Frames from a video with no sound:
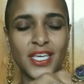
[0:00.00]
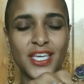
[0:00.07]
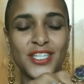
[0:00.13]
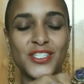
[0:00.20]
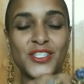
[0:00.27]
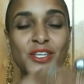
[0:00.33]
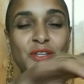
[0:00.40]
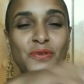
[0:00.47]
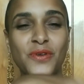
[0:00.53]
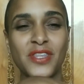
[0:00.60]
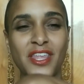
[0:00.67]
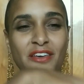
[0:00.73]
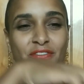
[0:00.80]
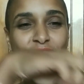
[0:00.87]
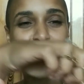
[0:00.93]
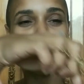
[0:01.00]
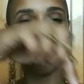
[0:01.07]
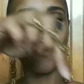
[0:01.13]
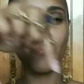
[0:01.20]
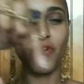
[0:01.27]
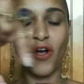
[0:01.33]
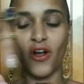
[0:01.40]
continuing that
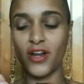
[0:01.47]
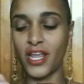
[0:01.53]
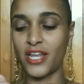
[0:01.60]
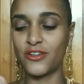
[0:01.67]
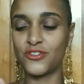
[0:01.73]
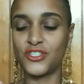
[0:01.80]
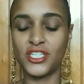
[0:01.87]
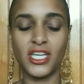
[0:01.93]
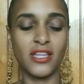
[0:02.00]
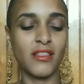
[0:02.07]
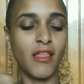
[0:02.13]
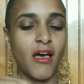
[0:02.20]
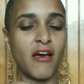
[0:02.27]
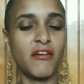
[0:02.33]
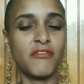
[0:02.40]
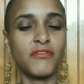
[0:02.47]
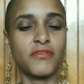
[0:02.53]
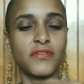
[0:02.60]
flow of heart energy and love.